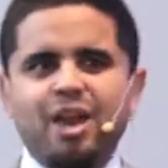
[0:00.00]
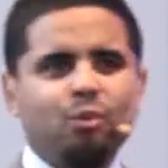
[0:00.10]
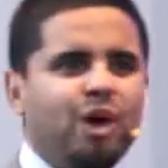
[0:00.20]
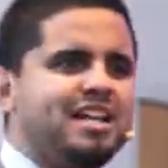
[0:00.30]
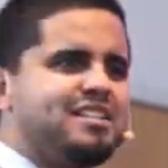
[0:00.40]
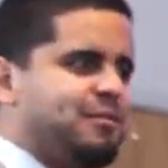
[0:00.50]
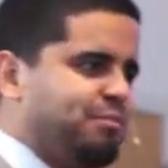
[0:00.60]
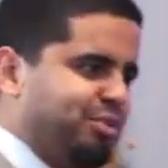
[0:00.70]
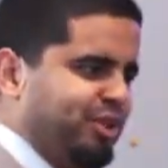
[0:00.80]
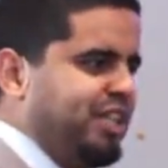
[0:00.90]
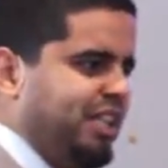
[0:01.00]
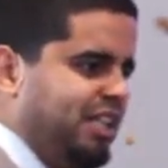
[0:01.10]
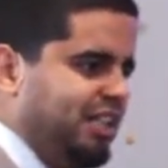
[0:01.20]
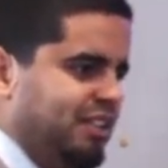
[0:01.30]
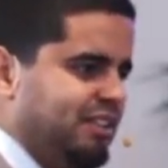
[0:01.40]
And why is he
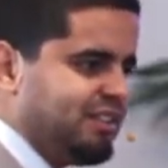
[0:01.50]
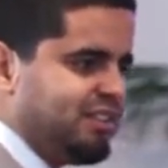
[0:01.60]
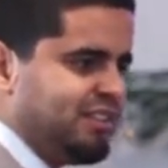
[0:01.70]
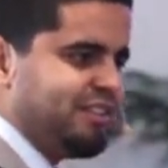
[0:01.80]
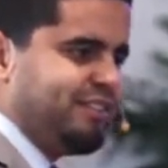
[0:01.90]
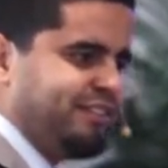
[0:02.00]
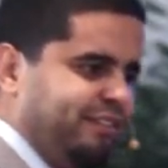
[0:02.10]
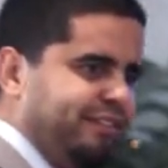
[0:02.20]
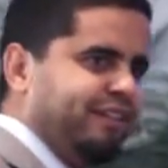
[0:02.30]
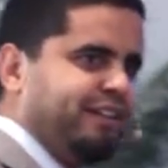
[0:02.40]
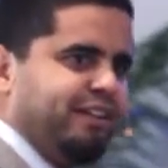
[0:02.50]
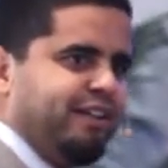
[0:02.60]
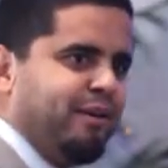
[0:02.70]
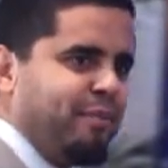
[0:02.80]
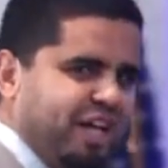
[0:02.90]
putting
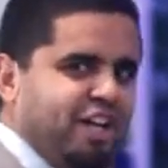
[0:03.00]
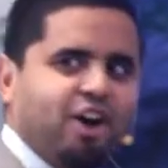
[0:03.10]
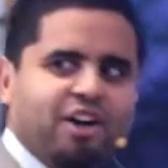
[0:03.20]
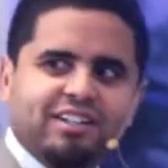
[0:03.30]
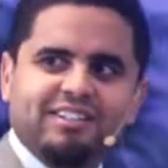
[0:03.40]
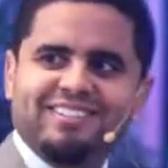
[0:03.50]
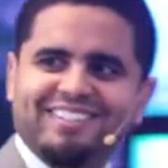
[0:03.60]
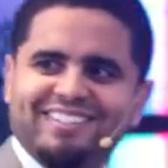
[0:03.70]
a bodyguard